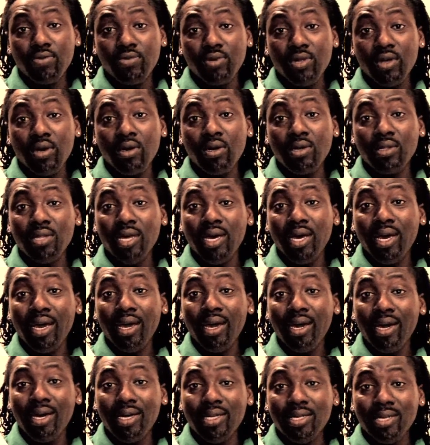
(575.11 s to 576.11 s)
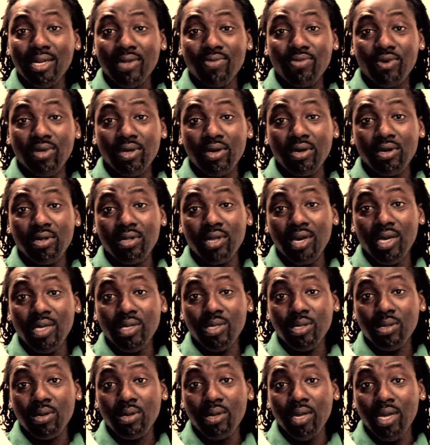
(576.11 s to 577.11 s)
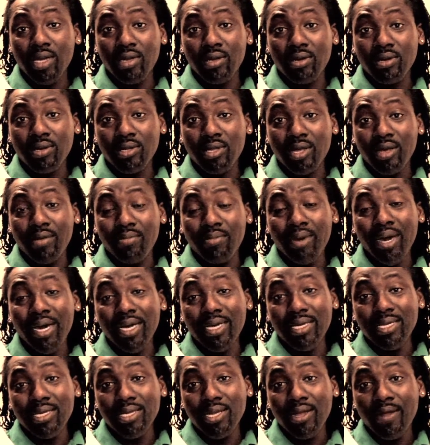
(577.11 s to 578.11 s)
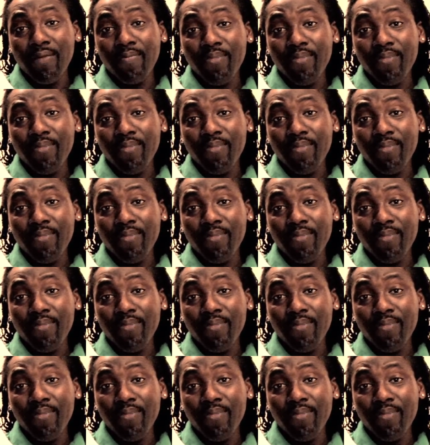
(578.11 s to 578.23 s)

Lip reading: with all thy heart and with all thy soul and all thy mind,